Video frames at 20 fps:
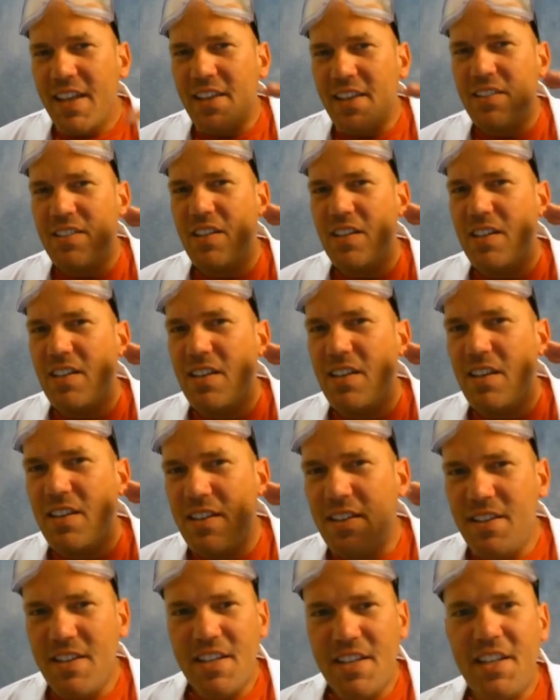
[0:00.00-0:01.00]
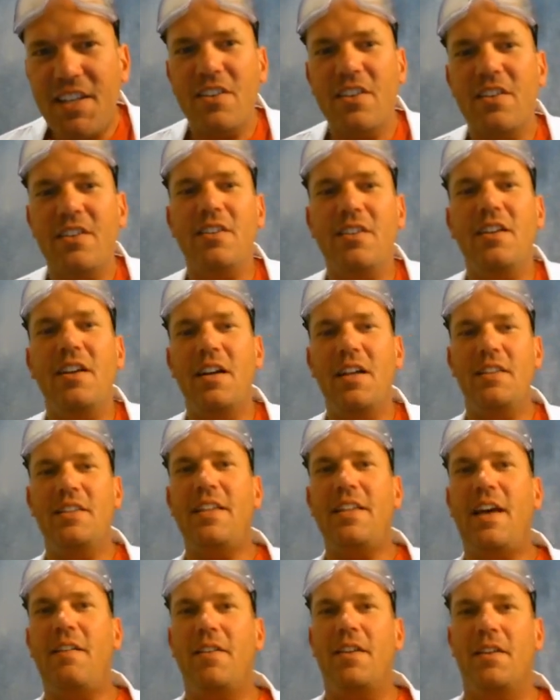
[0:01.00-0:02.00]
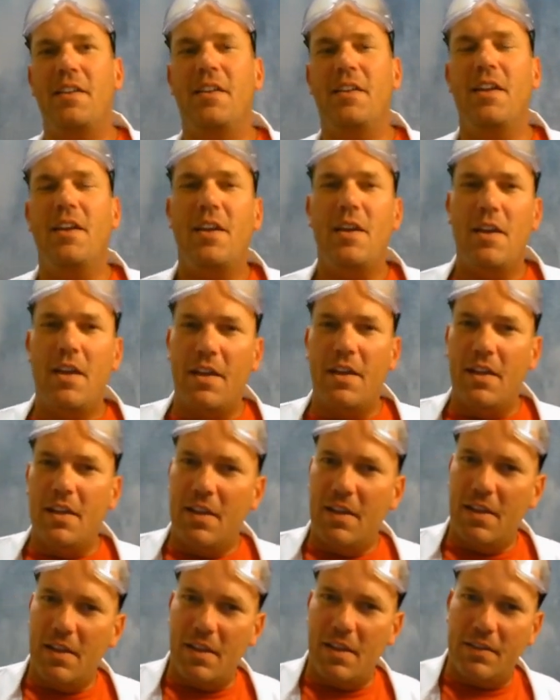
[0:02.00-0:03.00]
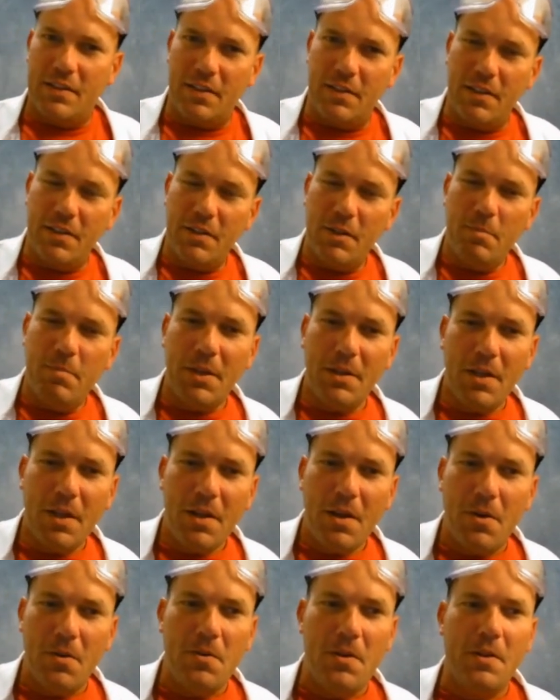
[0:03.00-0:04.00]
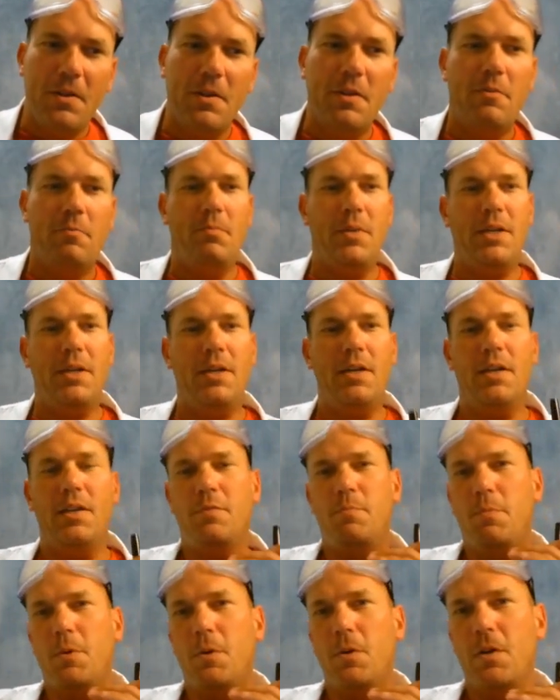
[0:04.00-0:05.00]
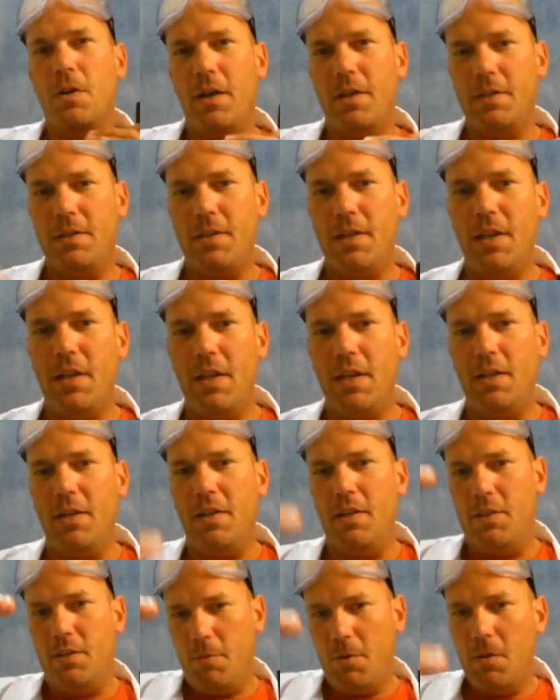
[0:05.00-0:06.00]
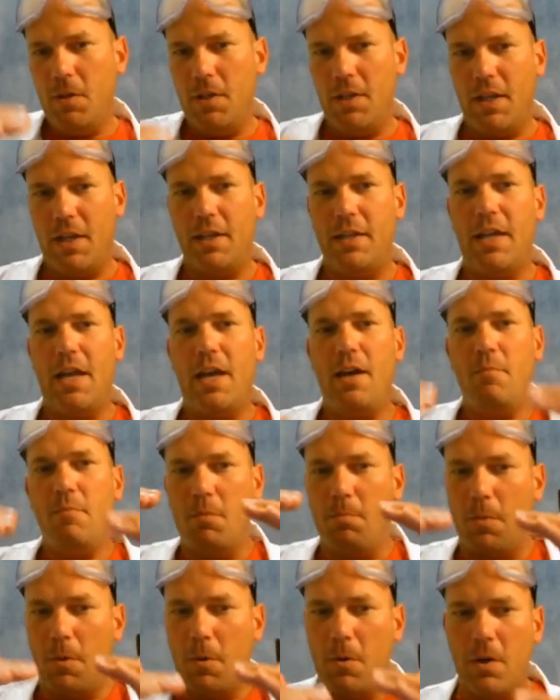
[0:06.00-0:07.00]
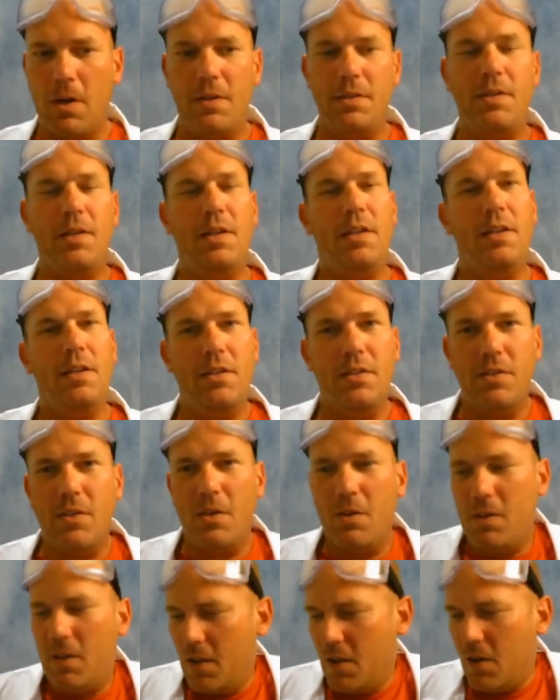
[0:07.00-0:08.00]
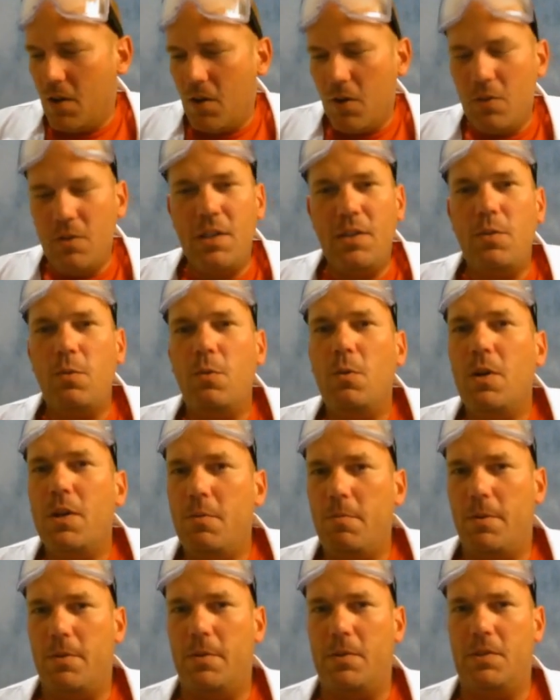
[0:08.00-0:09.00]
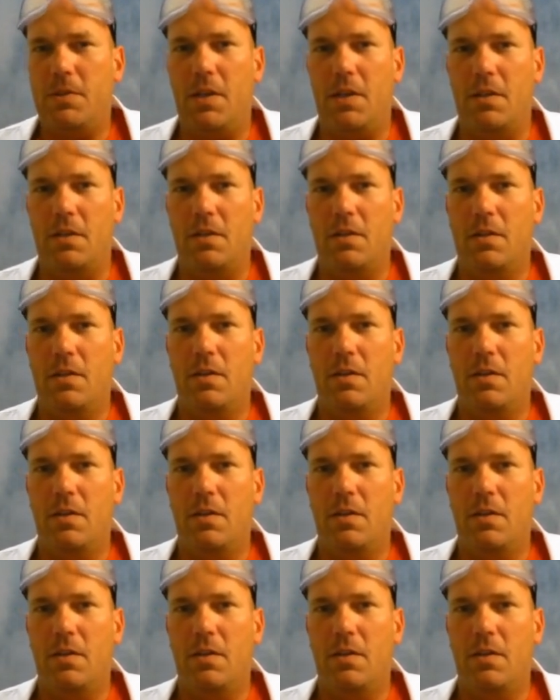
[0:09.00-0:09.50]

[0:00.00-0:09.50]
is near 11. It's a little below because boron 10 is pulling it down, but boron 10 is uh, only 20%.